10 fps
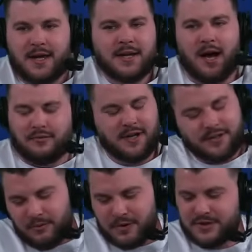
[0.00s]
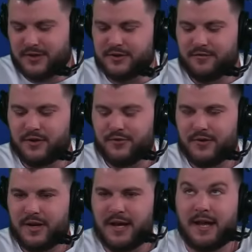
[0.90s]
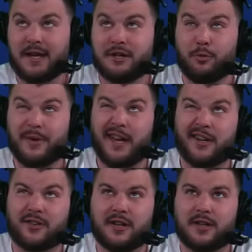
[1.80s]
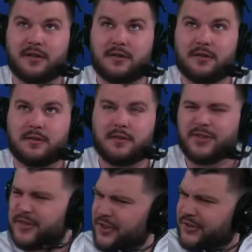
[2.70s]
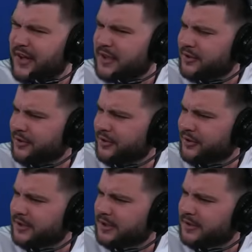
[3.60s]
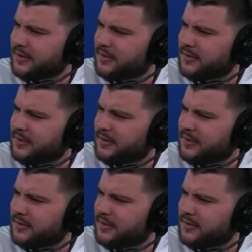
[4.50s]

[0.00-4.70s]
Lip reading: no, I don't want Justin Fields. And he'll be entering, is this his second or third year?